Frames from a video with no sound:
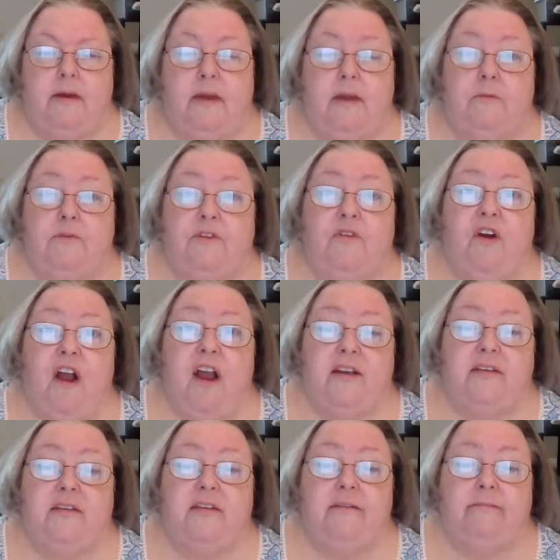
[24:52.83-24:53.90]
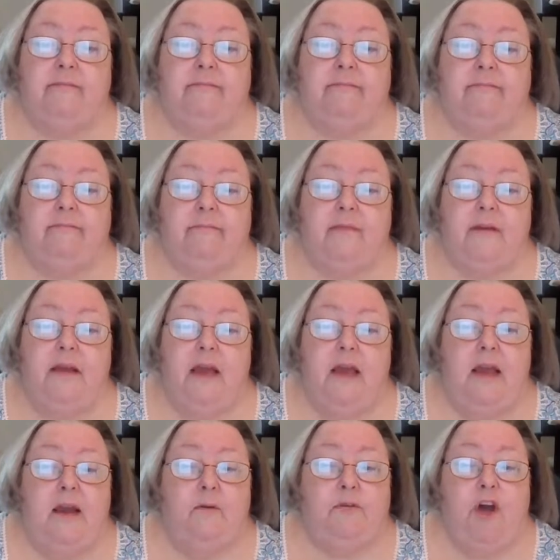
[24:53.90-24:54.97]
It was crazy.
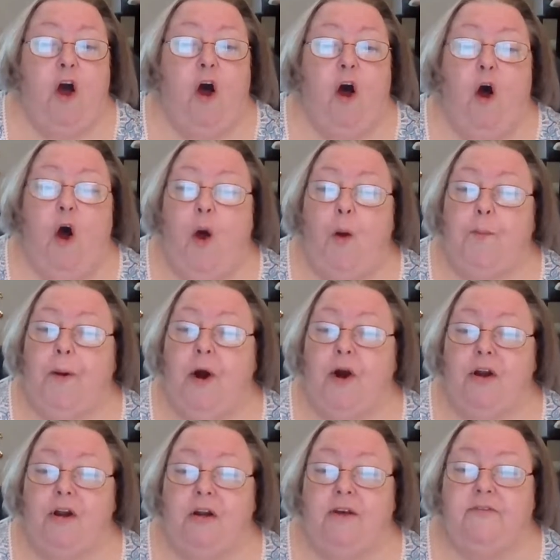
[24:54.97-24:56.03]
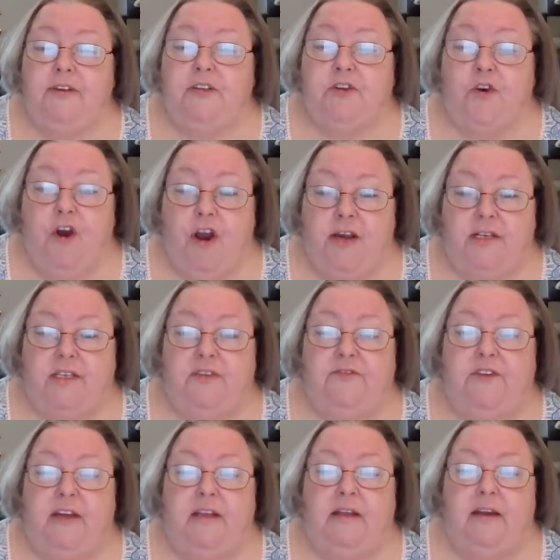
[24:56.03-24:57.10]
It was all part of his crazy
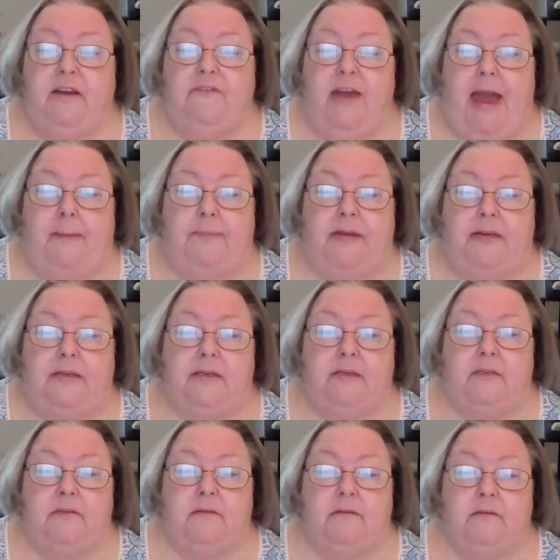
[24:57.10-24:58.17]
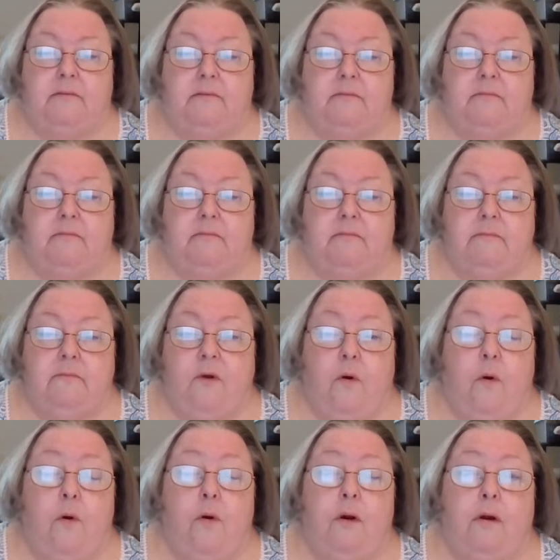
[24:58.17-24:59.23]
feeling of happiness.
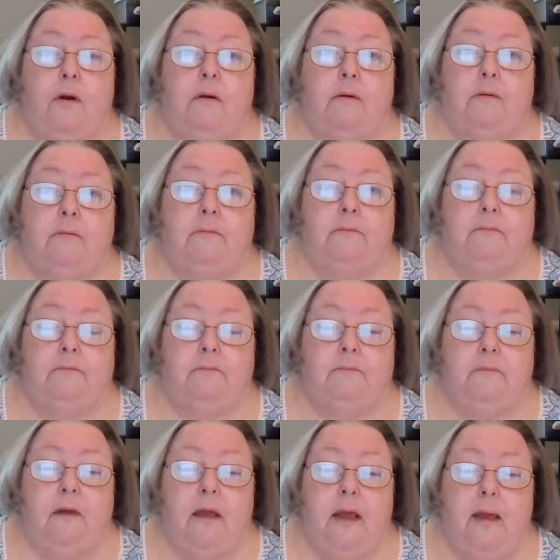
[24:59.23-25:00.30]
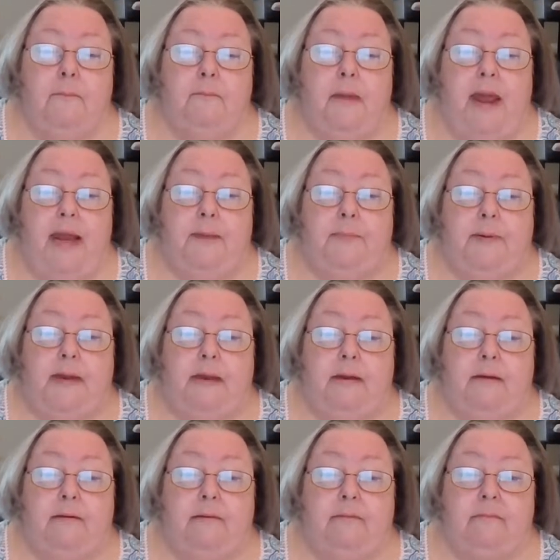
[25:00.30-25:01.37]
Or maybe
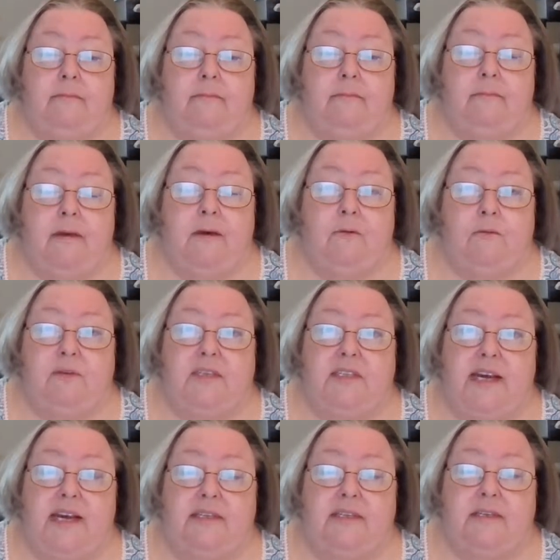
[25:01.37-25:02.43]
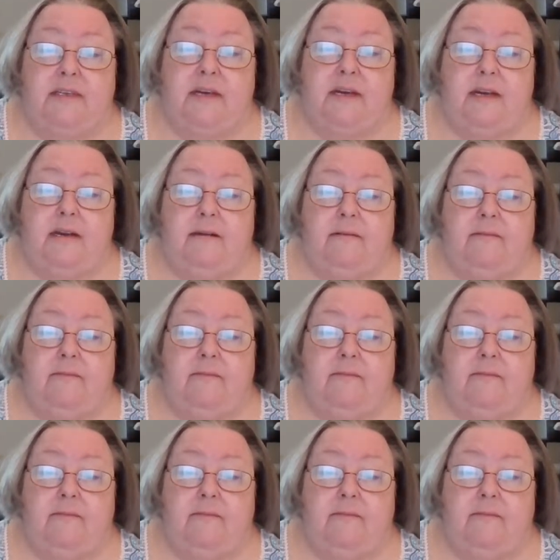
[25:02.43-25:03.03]
it was destiny.